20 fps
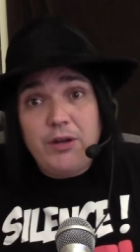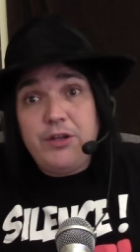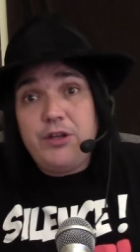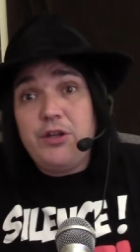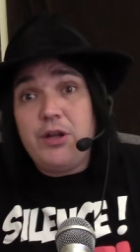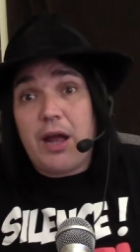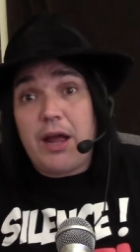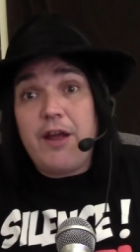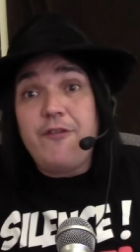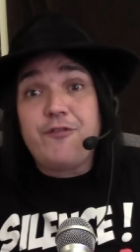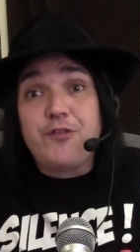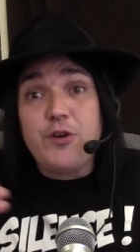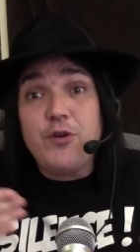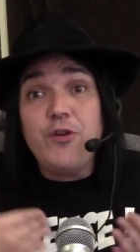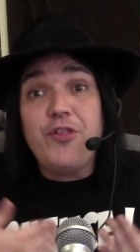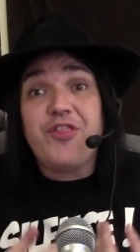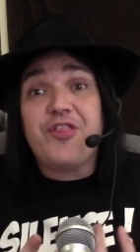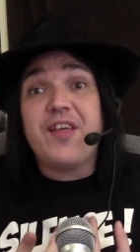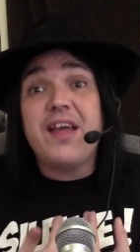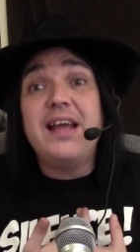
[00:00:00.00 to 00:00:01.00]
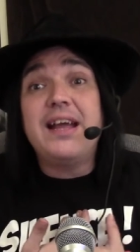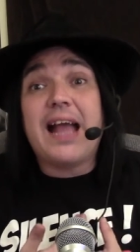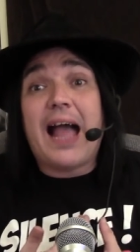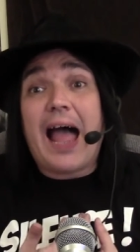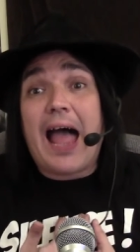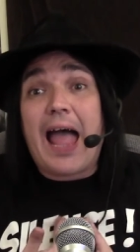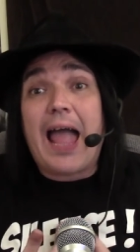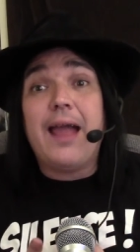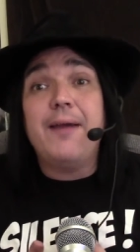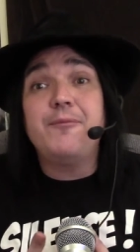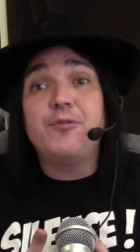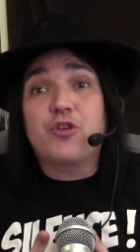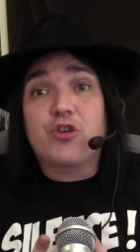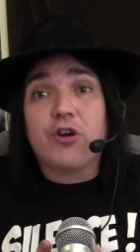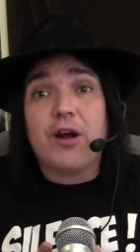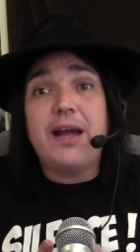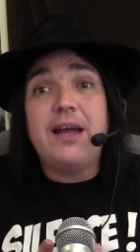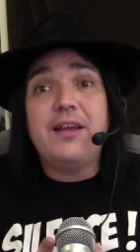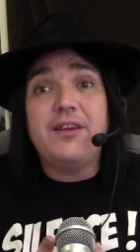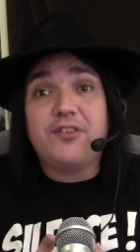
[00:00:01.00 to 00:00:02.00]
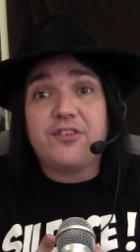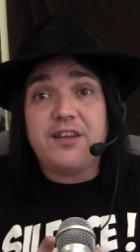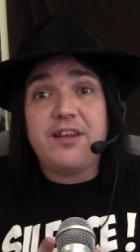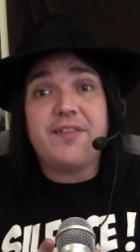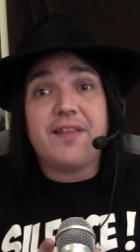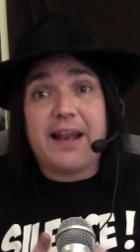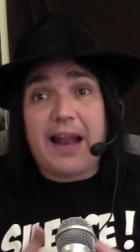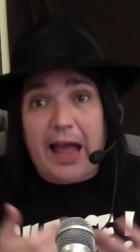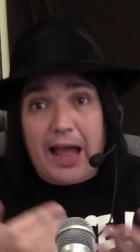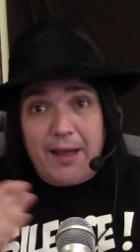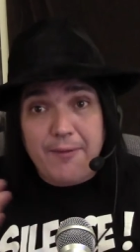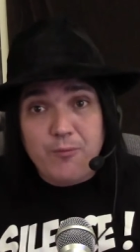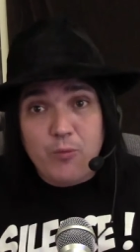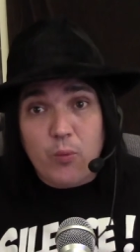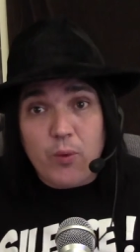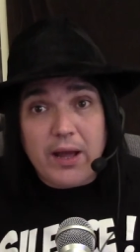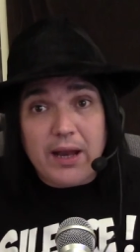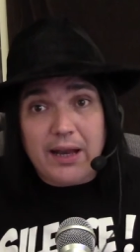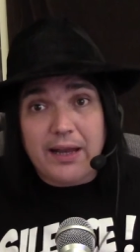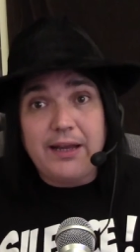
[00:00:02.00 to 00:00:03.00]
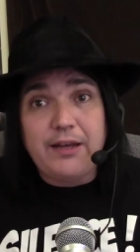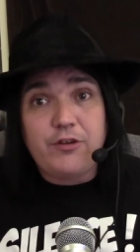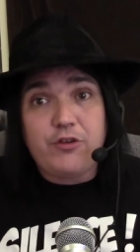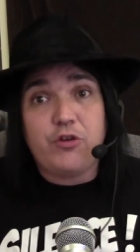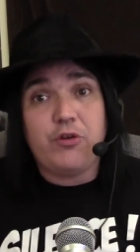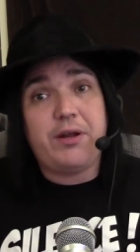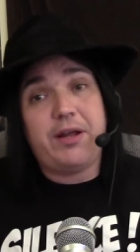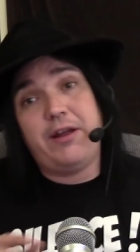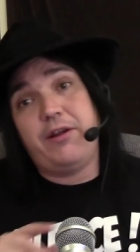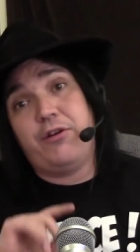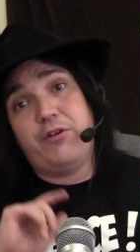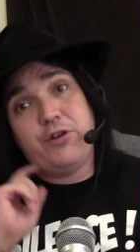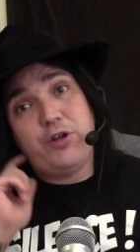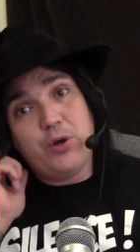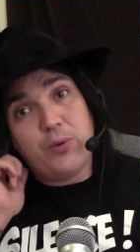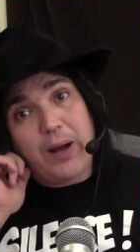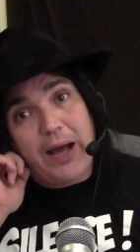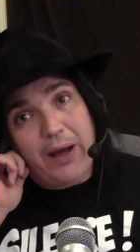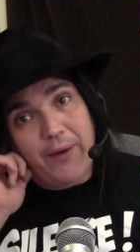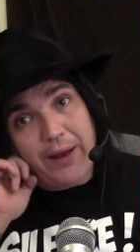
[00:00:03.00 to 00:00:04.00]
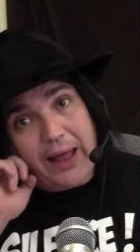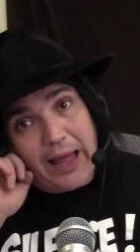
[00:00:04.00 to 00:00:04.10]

If you think I'm crazy, that I'm willing to hear you out.